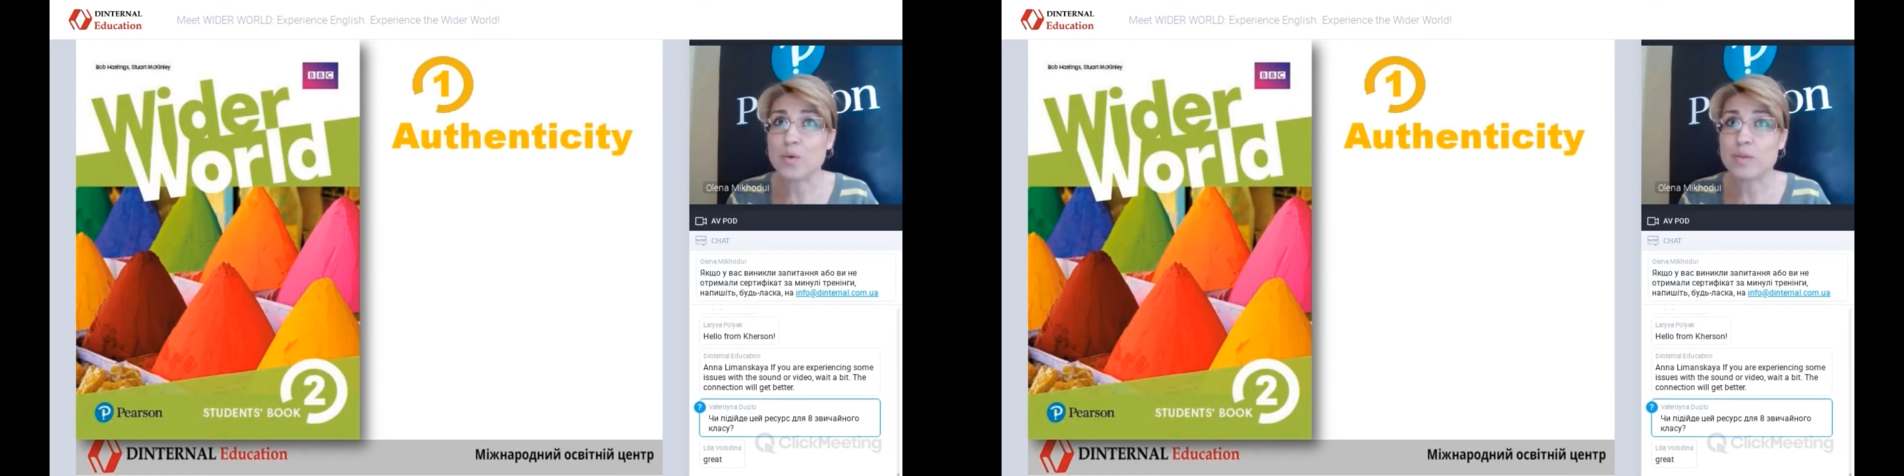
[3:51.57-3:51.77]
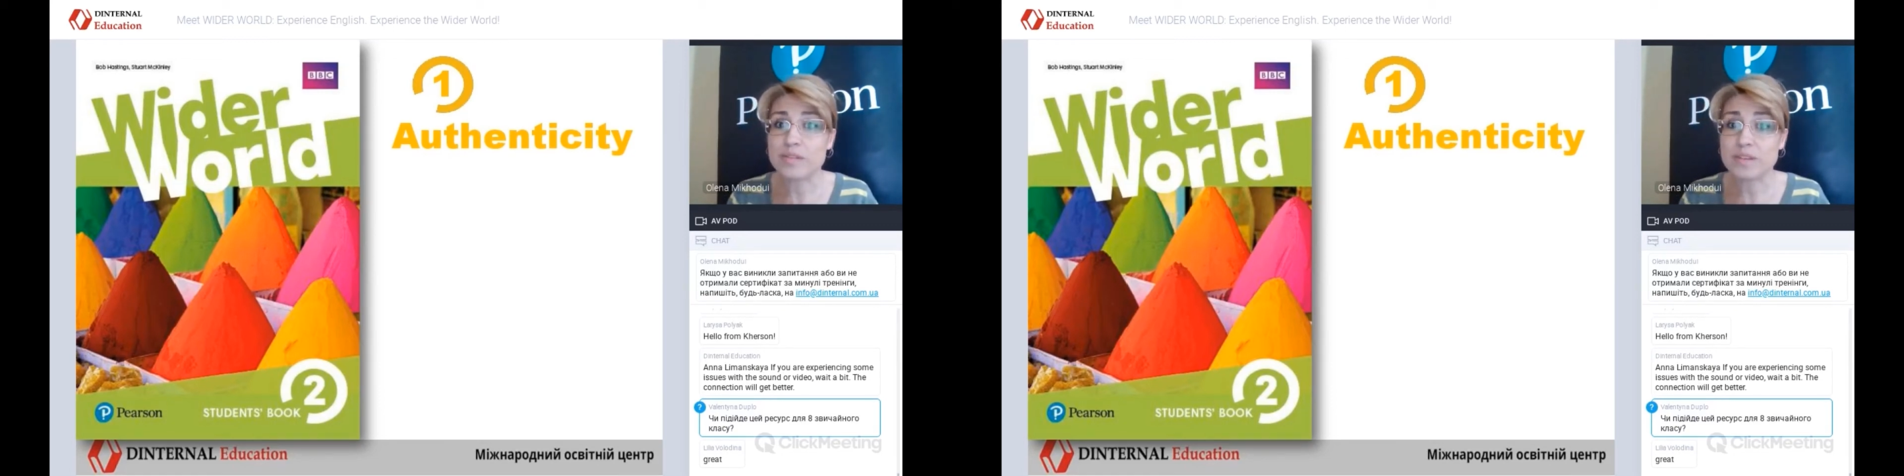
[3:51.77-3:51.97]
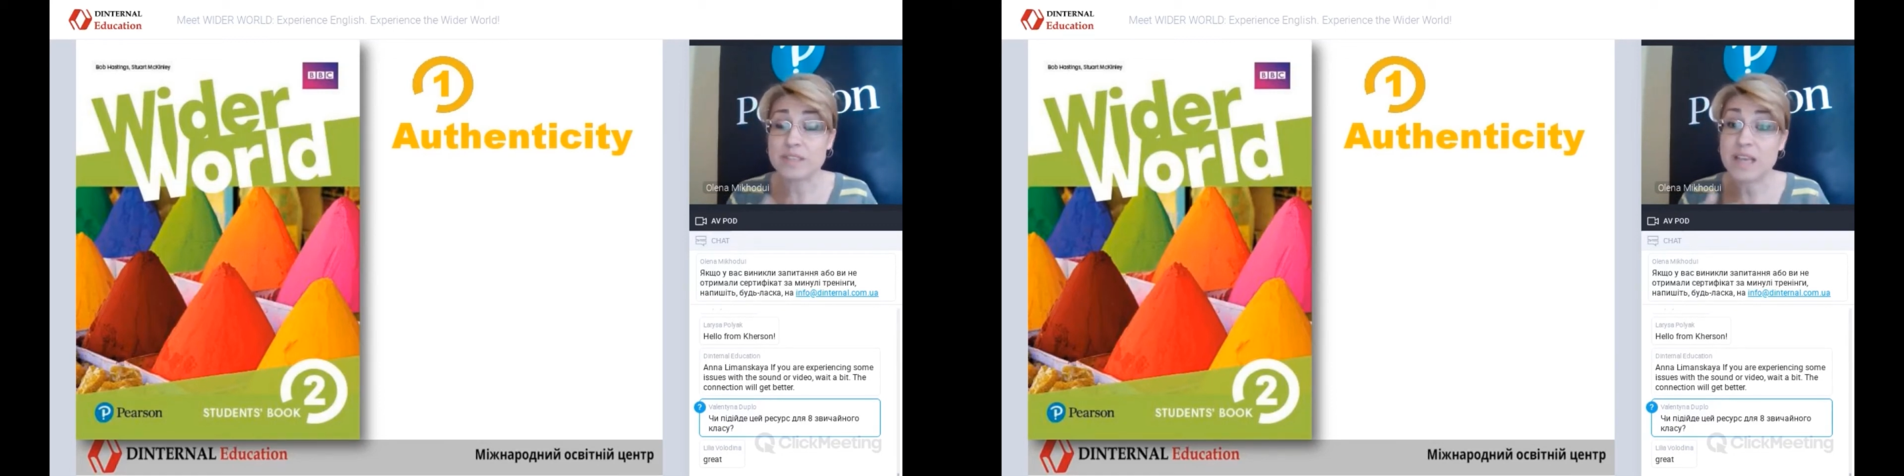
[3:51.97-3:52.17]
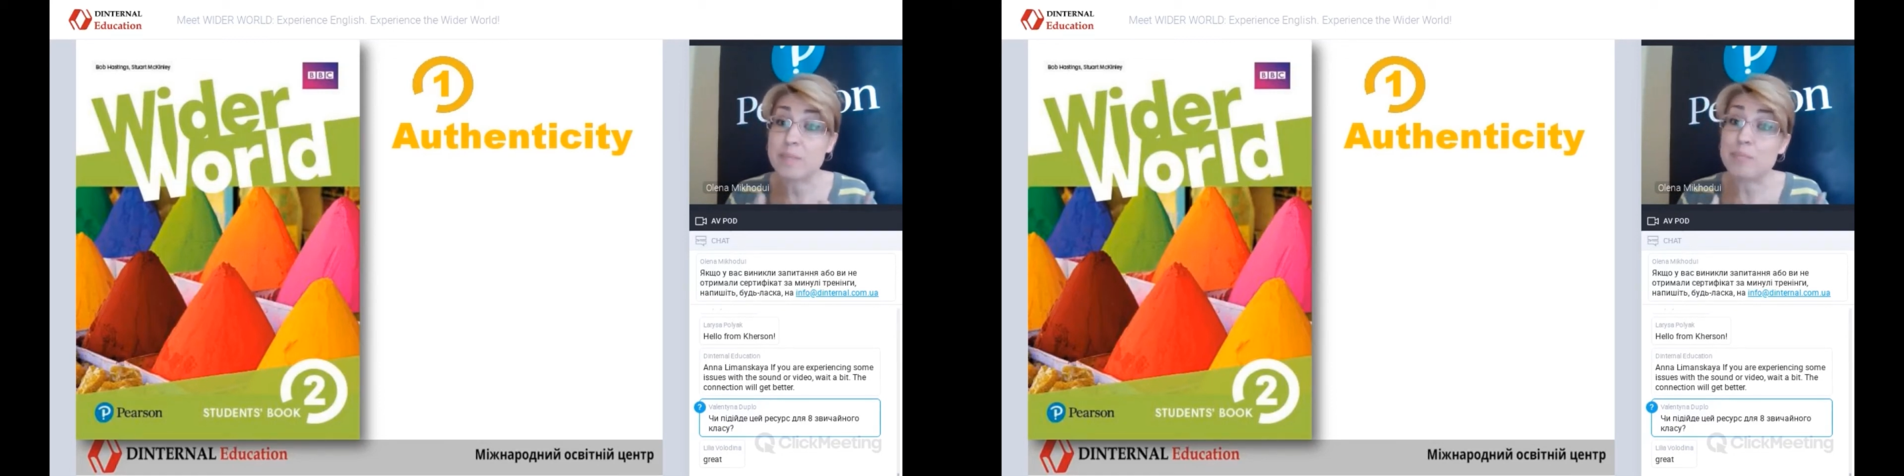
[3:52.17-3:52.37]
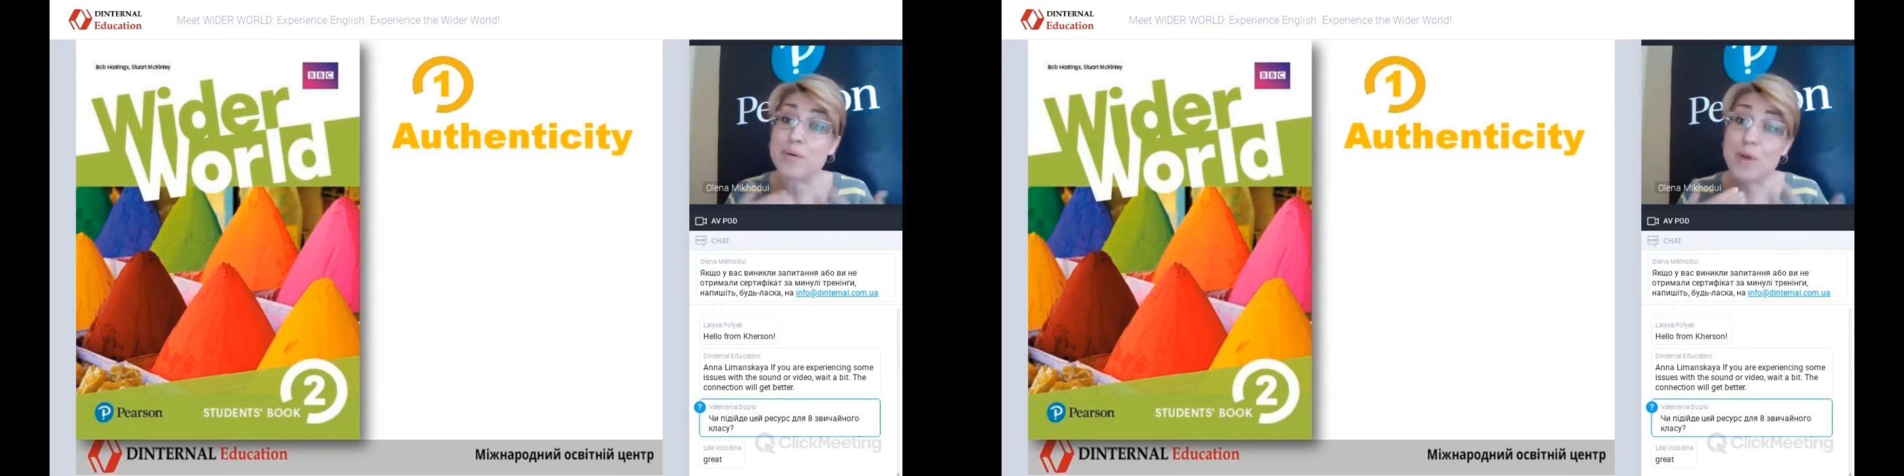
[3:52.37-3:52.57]
authors
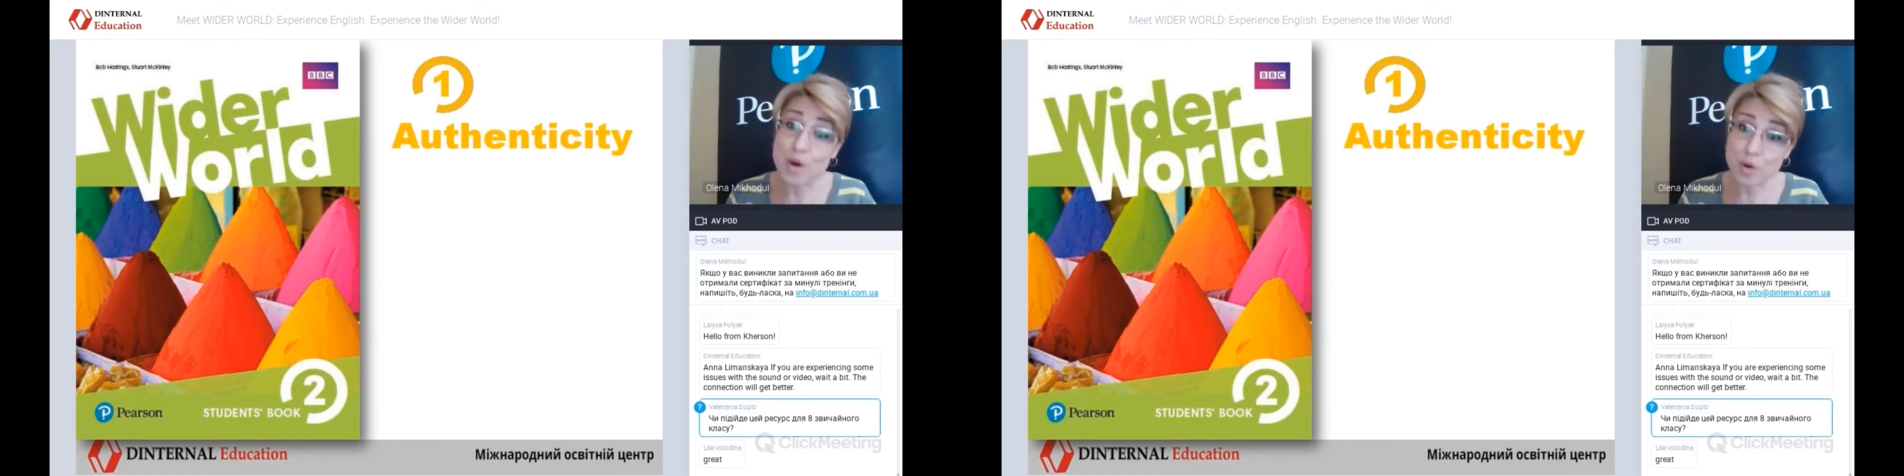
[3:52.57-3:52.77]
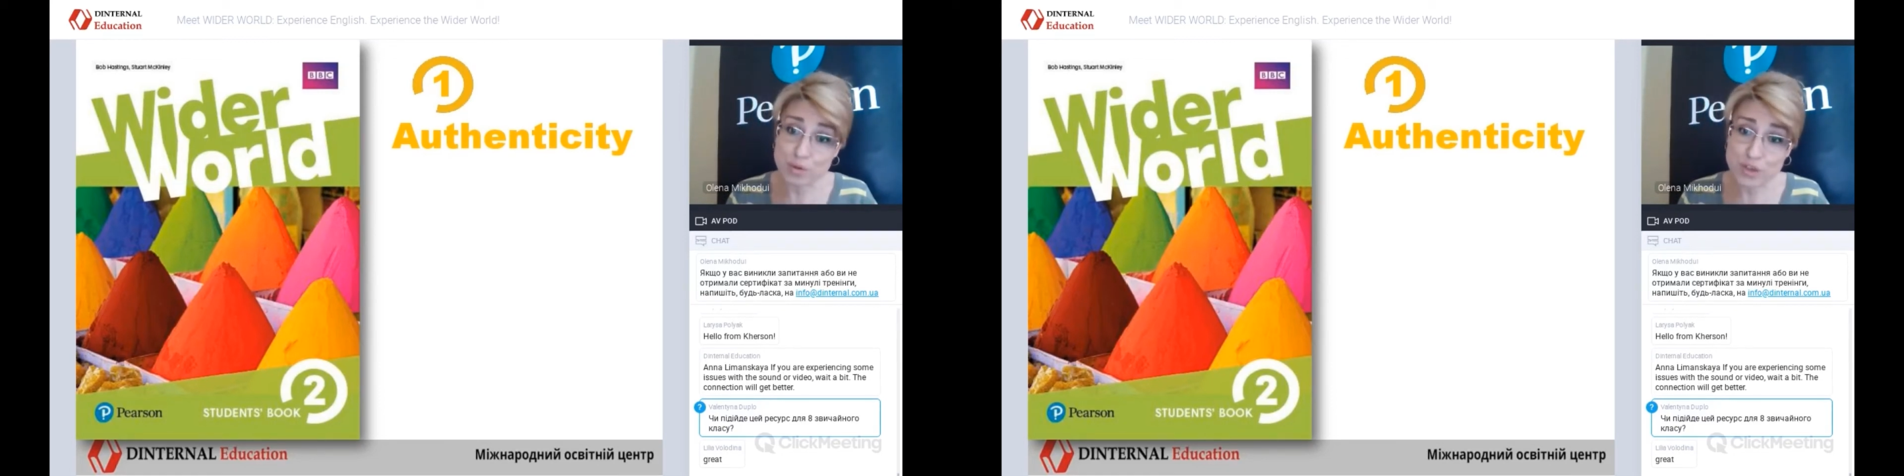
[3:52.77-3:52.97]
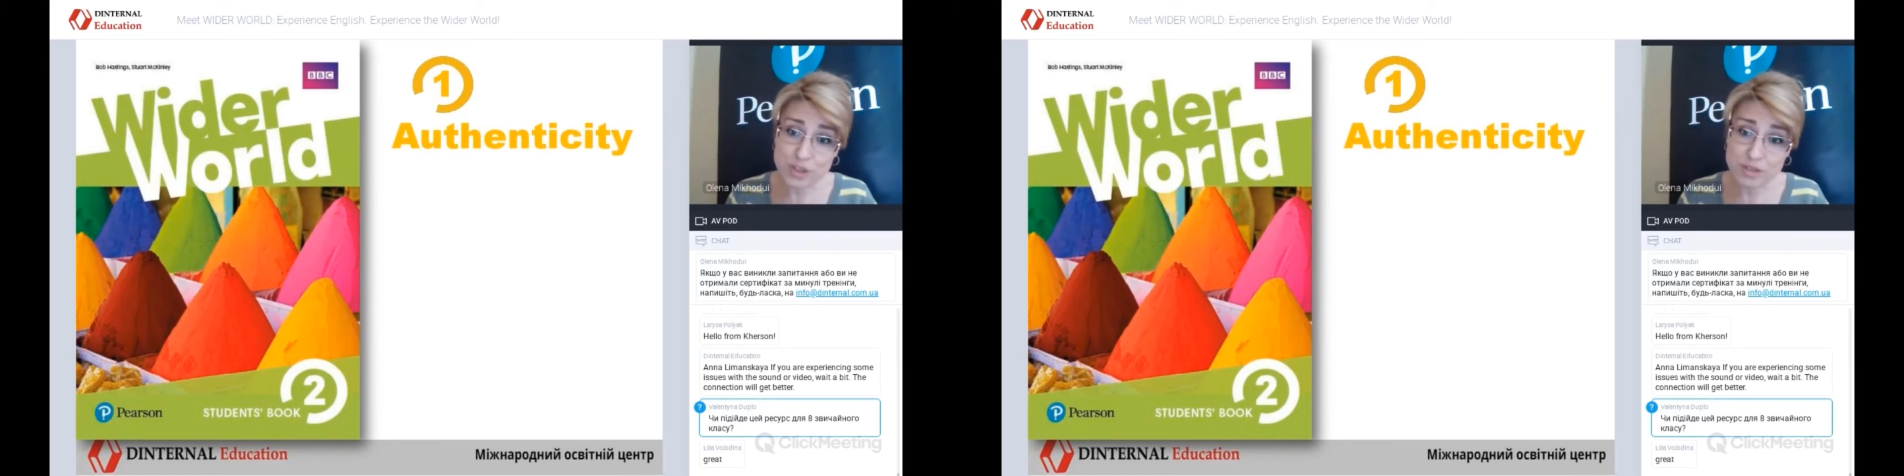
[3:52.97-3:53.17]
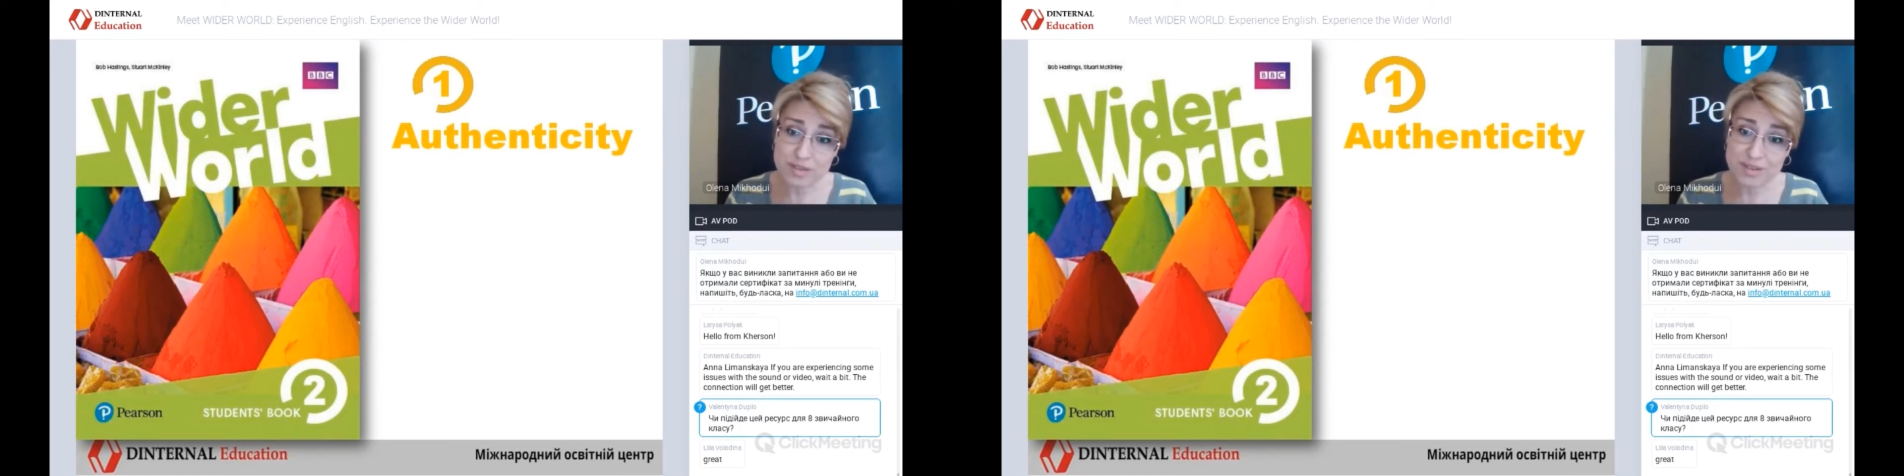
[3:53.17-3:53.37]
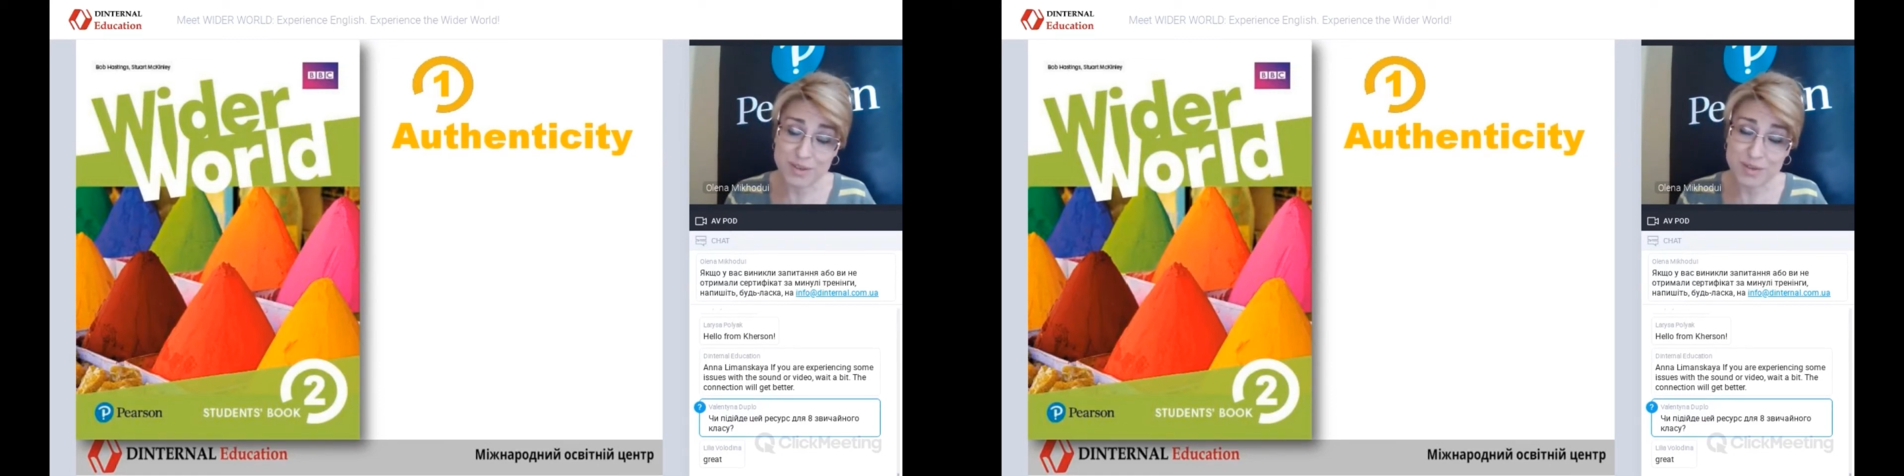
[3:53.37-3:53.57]

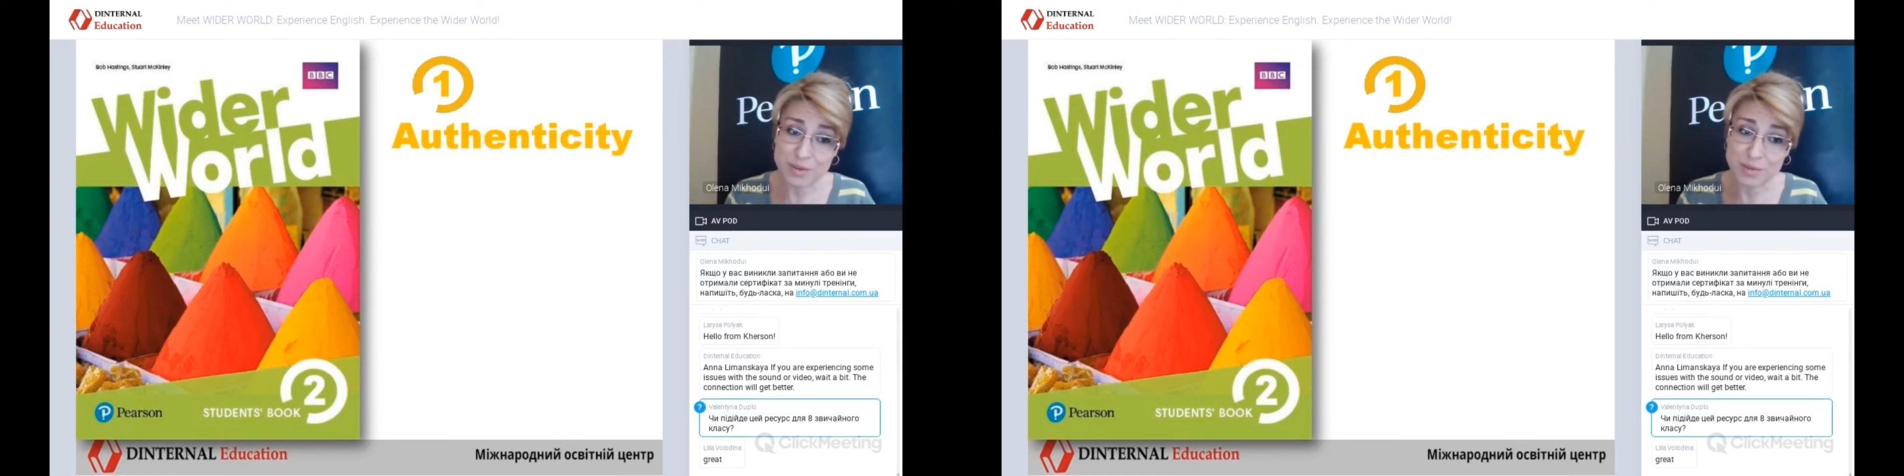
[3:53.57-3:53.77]
approached,